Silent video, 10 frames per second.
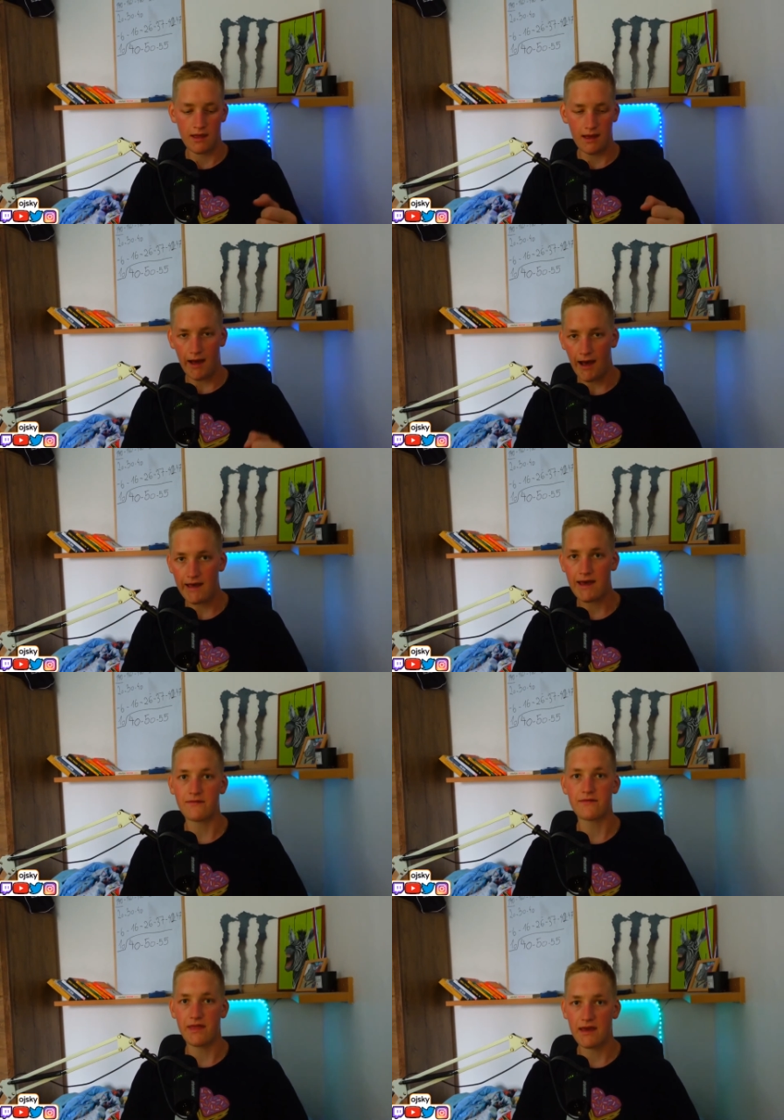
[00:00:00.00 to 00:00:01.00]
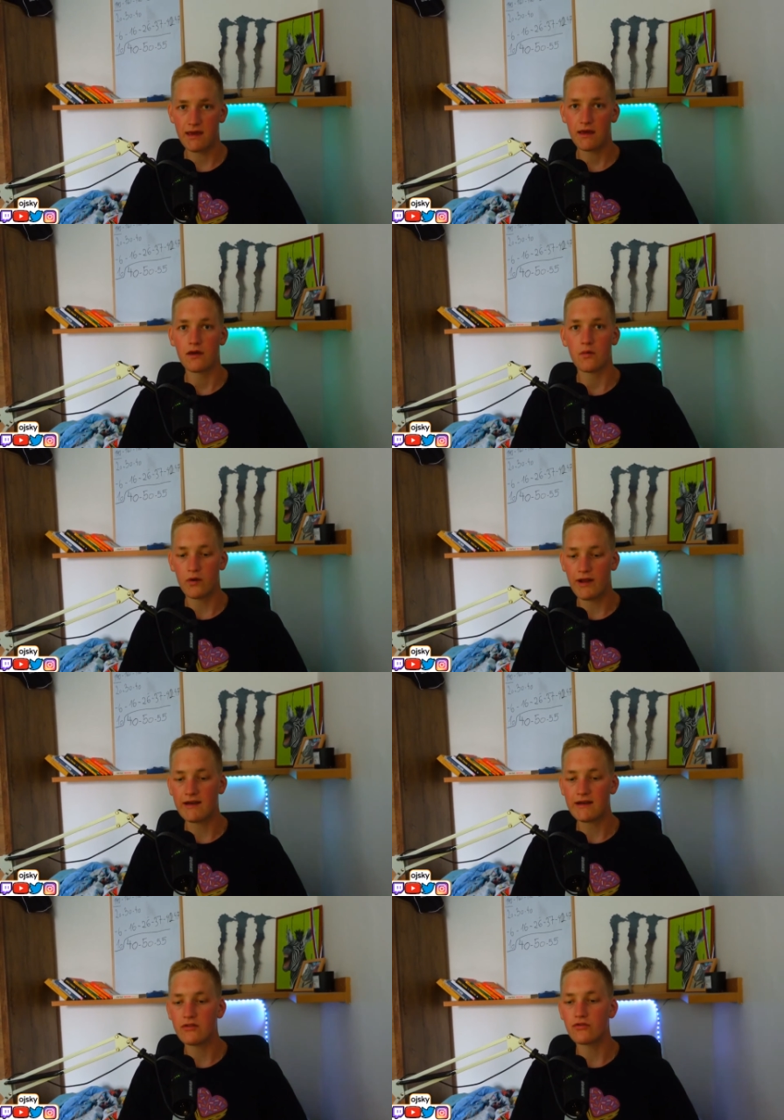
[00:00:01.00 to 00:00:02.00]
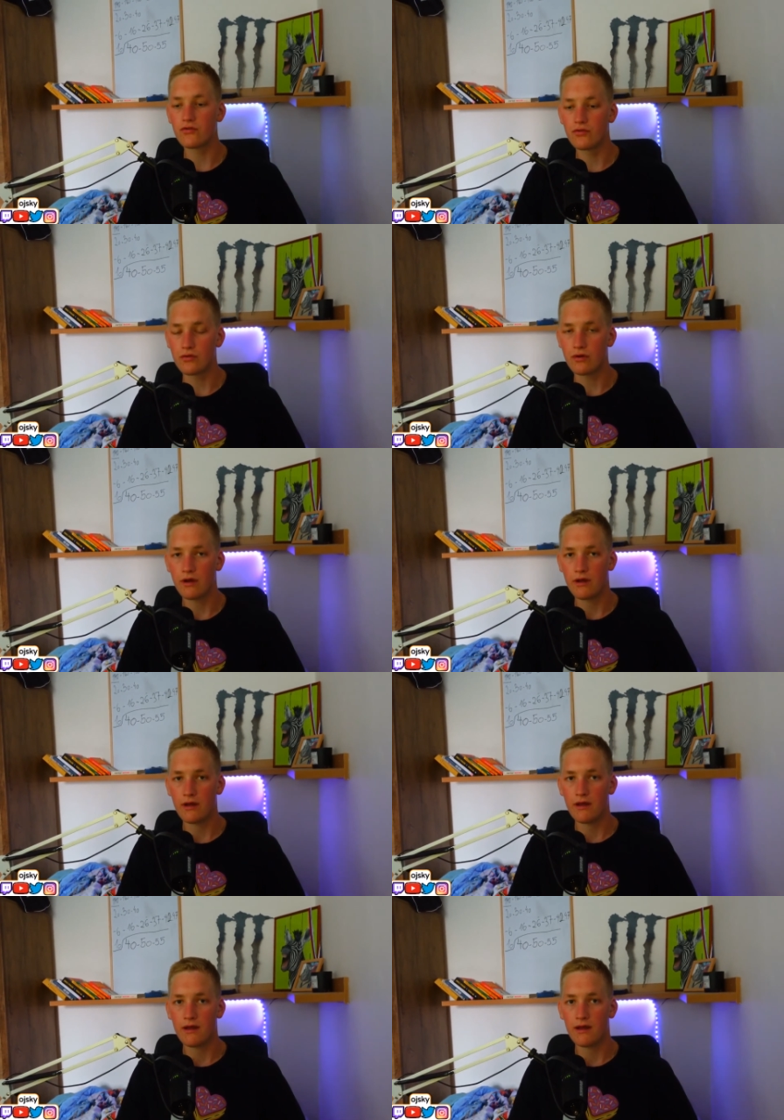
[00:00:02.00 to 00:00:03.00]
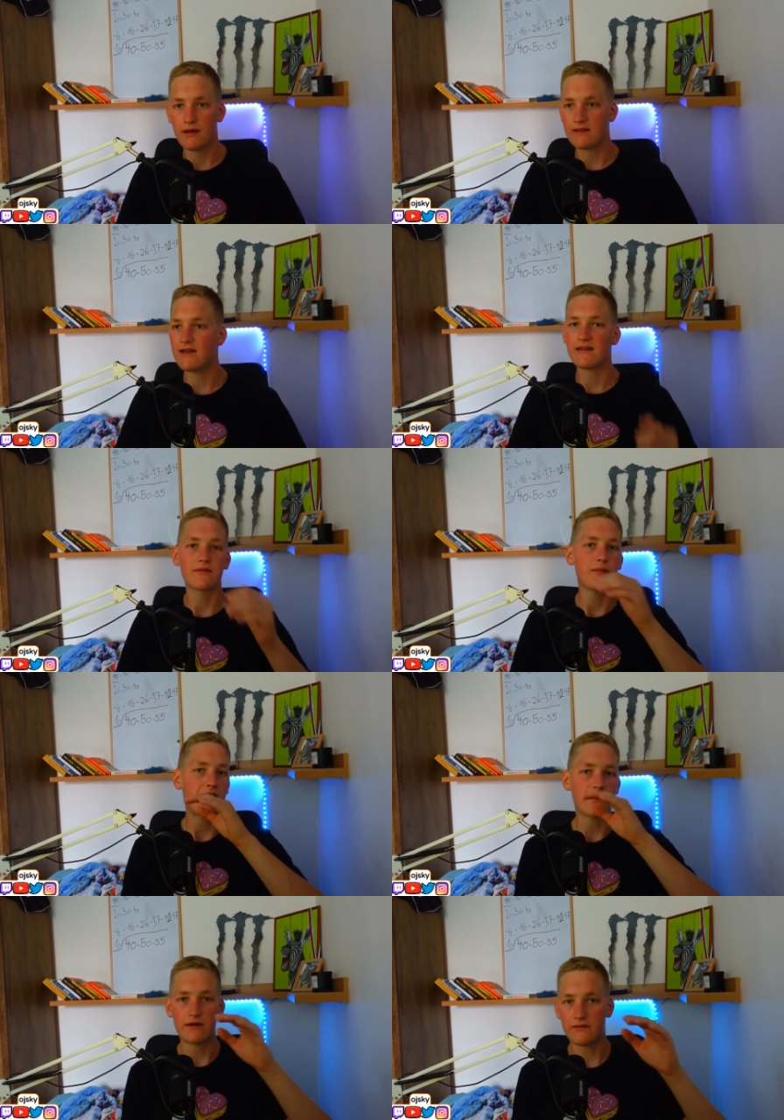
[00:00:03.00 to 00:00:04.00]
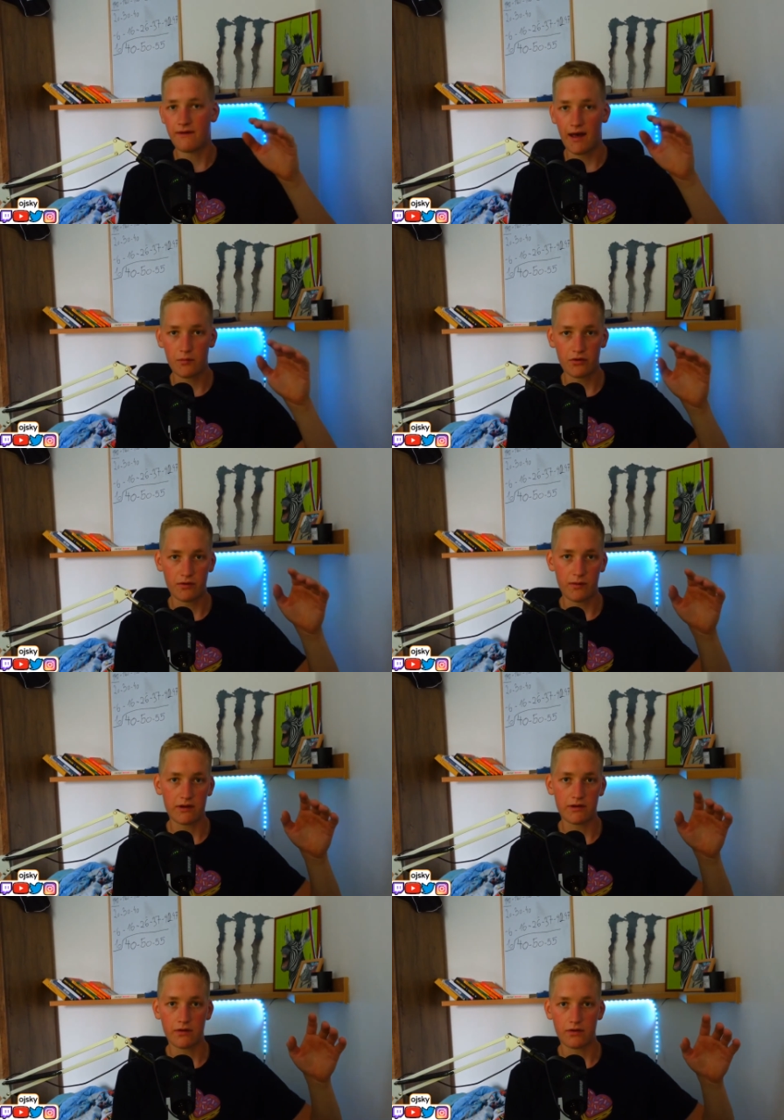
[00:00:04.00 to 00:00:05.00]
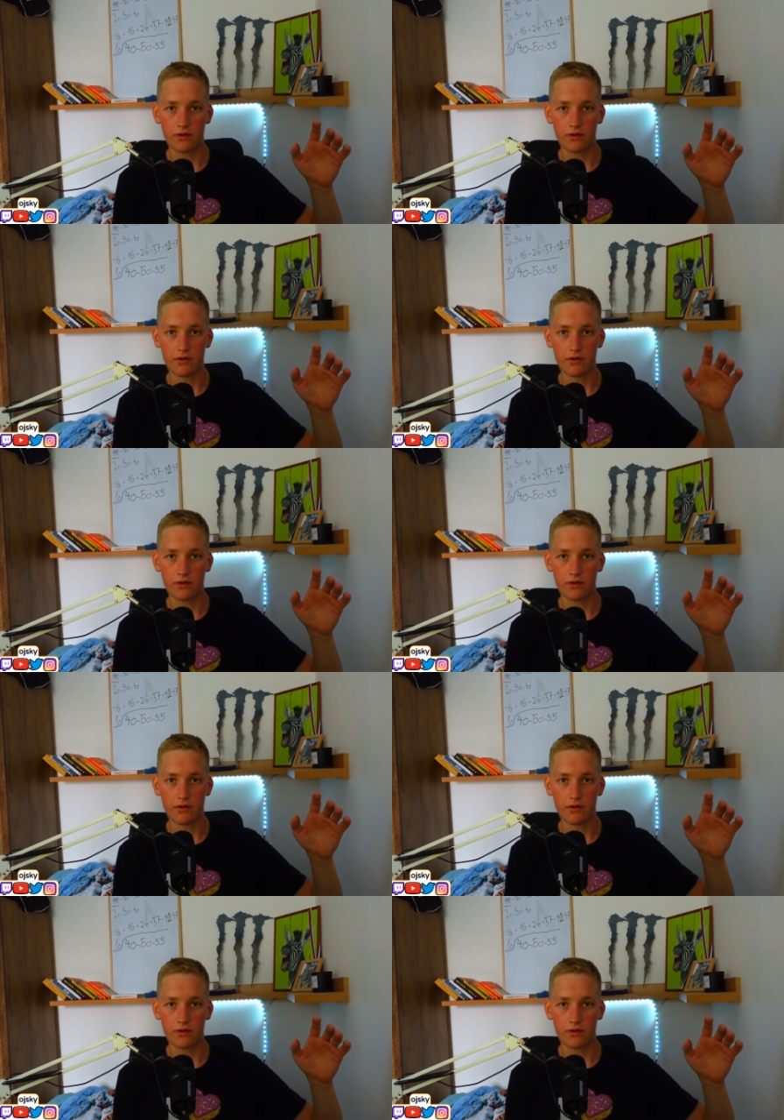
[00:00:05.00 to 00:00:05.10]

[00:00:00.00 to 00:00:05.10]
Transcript: i have think what i need to do it doesn't matter if i'm motivated or no